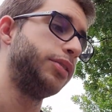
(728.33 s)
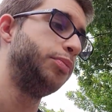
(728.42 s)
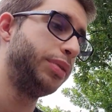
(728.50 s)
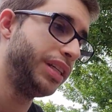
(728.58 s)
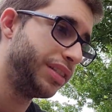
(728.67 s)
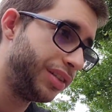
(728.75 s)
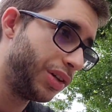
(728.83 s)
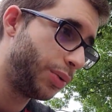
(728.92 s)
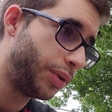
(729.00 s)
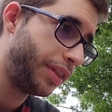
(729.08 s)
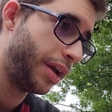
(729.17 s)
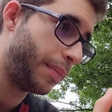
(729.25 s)
please
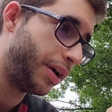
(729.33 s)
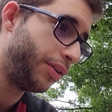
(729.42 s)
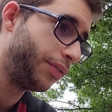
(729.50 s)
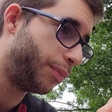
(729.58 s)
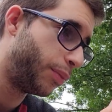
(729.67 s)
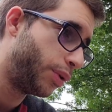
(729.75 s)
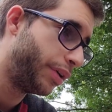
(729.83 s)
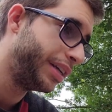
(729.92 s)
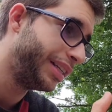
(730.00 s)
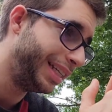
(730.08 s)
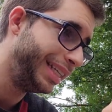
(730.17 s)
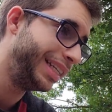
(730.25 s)
lower the amount of Mora
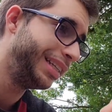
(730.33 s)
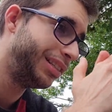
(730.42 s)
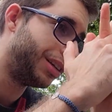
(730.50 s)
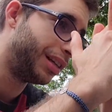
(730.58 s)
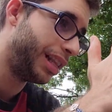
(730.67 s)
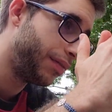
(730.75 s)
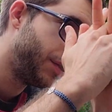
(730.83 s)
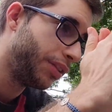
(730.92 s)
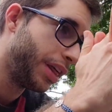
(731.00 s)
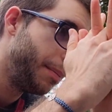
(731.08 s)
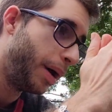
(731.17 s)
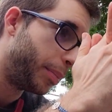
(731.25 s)
needed to level
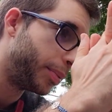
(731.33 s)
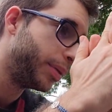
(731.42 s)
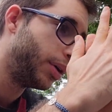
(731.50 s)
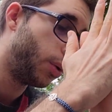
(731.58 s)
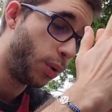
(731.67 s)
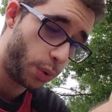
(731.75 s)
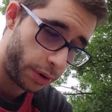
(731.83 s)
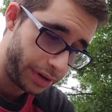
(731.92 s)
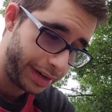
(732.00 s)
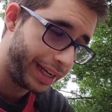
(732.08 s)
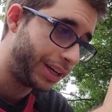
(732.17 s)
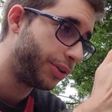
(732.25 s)
them up,
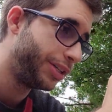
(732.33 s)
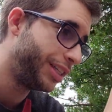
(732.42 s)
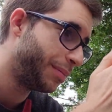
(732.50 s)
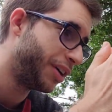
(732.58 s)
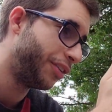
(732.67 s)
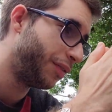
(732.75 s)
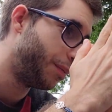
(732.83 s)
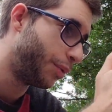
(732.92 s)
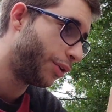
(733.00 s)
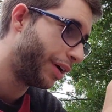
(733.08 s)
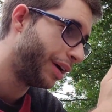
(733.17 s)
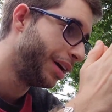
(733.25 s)
or increase the amount of
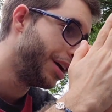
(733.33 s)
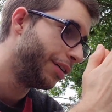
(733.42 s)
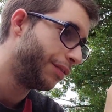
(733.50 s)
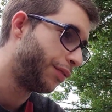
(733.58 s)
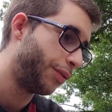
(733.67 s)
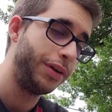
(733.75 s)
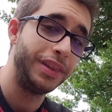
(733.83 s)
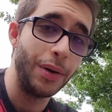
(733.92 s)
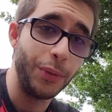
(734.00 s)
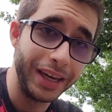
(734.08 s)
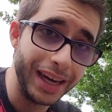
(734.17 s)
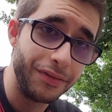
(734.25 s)
Mora
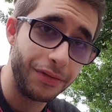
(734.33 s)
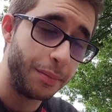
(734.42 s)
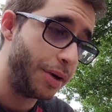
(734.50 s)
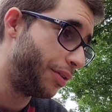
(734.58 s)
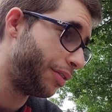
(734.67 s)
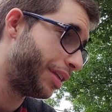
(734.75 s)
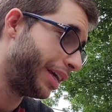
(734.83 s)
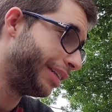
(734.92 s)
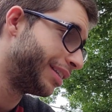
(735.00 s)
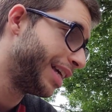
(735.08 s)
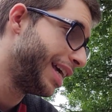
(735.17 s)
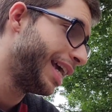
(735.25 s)
that we get from other
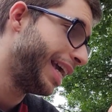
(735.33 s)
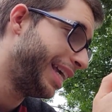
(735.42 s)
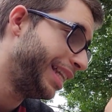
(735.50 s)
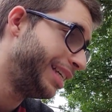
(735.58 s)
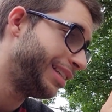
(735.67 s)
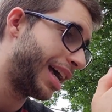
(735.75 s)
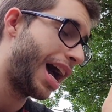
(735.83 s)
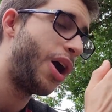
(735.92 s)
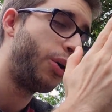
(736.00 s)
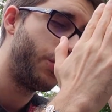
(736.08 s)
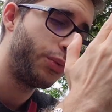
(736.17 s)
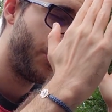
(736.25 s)
things. It is
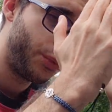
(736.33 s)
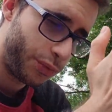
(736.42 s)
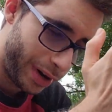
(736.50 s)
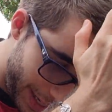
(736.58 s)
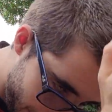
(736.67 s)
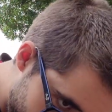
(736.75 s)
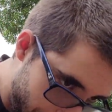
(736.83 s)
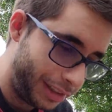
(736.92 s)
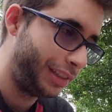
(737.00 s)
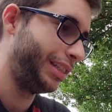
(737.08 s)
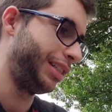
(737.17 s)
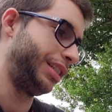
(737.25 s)

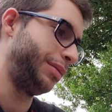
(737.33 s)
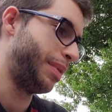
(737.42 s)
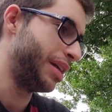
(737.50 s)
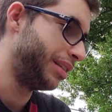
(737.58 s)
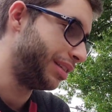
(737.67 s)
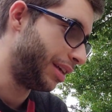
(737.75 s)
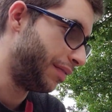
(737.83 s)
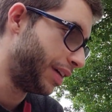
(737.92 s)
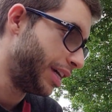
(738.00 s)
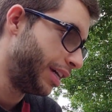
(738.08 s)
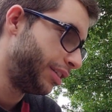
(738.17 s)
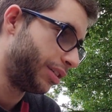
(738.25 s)
outrageously expensive
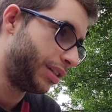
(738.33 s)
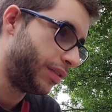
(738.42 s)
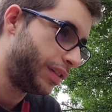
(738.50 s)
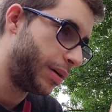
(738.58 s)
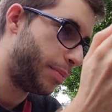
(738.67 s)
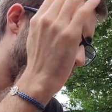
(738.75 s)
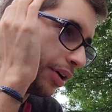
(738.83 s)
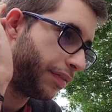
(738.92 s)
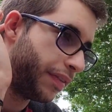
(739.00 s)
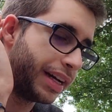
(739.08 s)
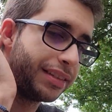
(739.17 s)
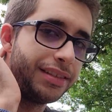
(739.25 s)
to level up
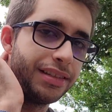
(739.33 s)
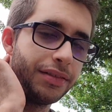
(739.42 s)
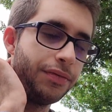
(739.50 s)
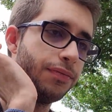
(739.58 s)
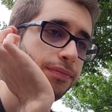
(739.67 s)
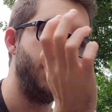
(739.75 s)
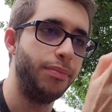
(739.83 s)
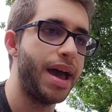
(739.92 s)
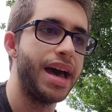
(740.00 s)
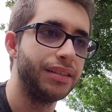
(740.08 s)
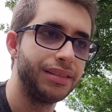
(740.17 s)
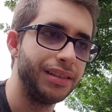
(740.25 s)
artifacts
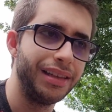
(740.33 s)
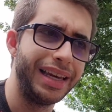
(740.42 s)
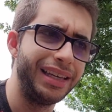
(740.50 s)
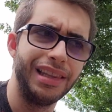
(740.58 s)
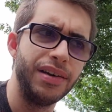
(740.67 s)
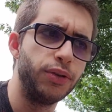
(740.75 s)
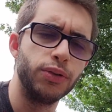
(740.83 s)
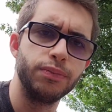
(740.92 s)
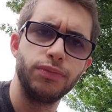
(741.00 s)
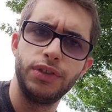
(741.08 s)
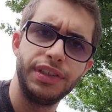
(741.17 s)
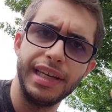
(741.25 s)
past like level
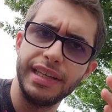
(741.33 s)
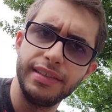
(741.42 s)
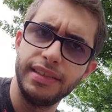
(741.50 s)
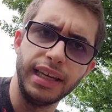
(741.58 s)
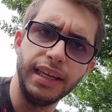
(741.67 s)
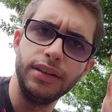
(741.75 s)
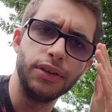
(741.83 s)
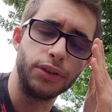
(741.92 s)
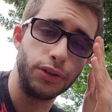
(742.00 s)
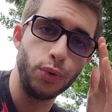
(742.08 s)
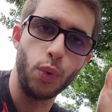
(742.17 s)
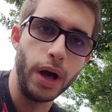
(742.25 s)
16 or
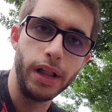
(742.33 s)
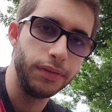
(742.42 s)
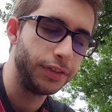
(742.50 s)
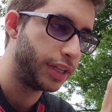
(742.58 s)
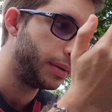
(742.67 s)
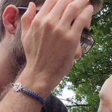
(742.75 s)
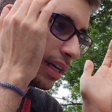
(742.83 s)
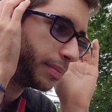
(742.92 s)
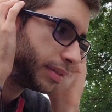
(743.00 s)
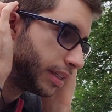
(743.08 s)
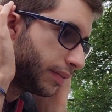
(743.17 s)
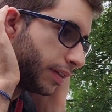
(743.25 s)
12
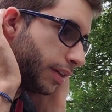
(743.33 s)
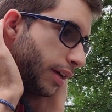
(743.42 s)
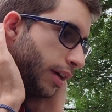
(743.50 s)
sometimes even,